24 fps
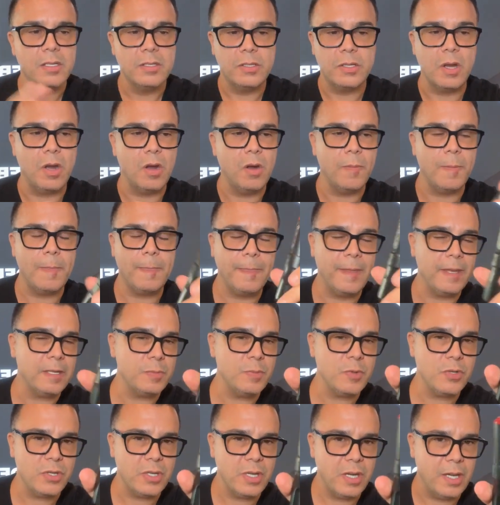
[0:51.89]
So
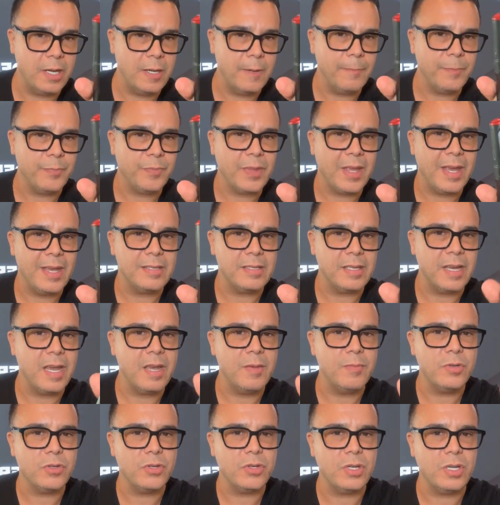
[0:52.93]
this machine is
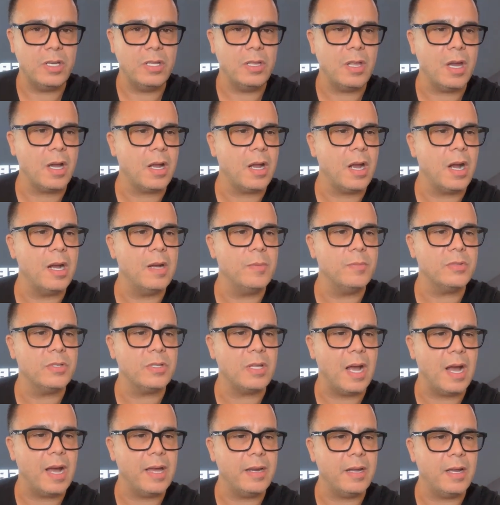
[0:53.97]
a machine that
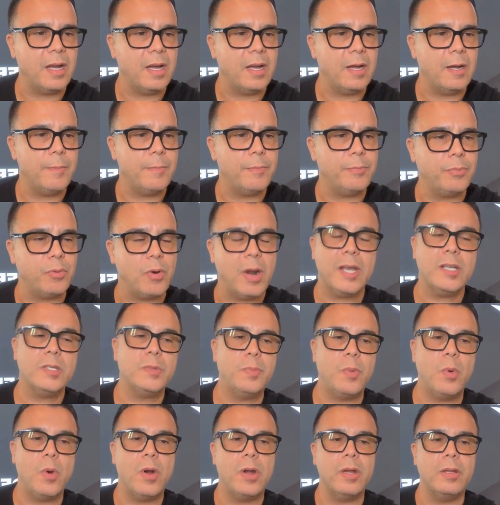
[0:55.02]
comes at a
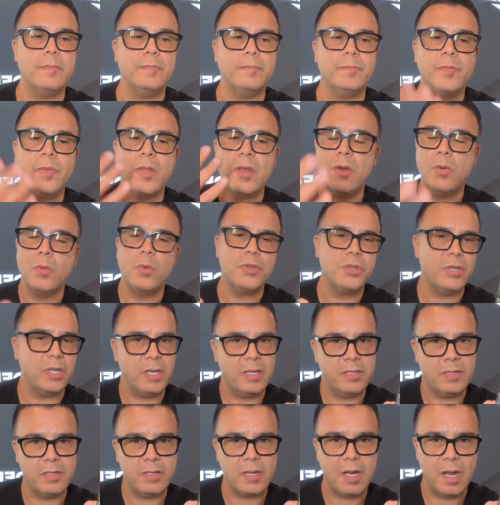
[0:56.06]
price point which
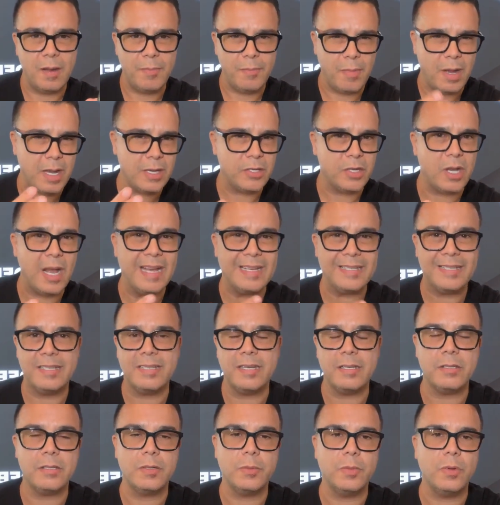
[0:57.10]
is much
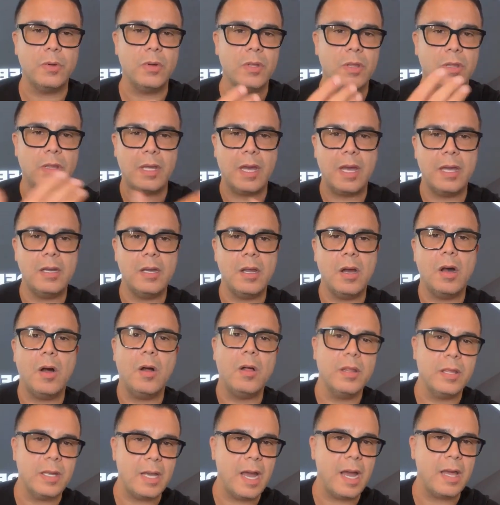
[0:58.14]
accessible than
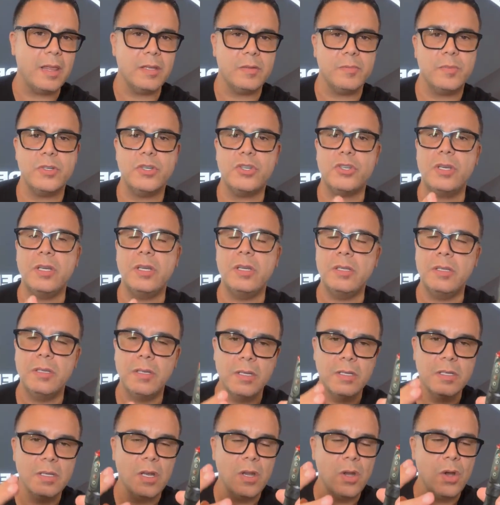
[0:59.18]
all the other machines
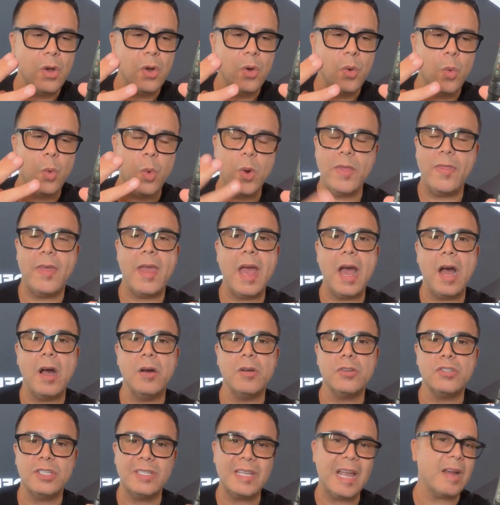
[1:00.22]

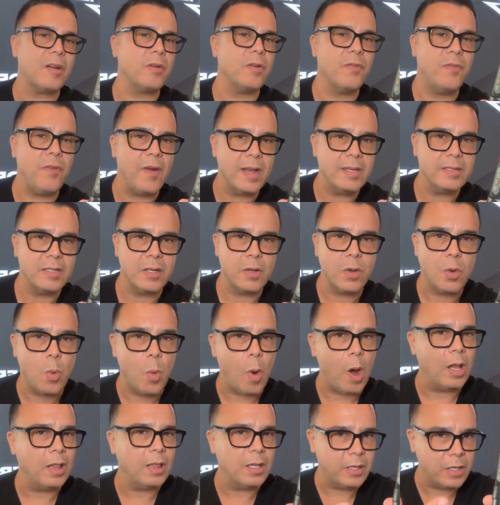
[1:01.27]
without sacrificing
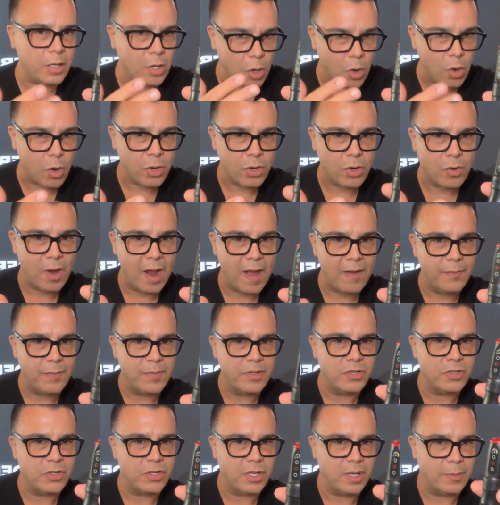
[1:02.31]
quality or
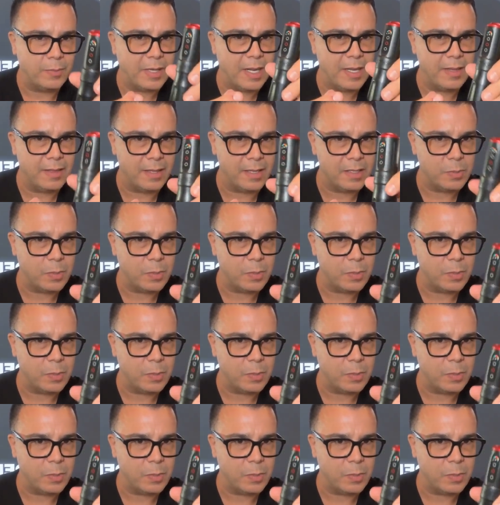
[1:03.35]
craftsmanship in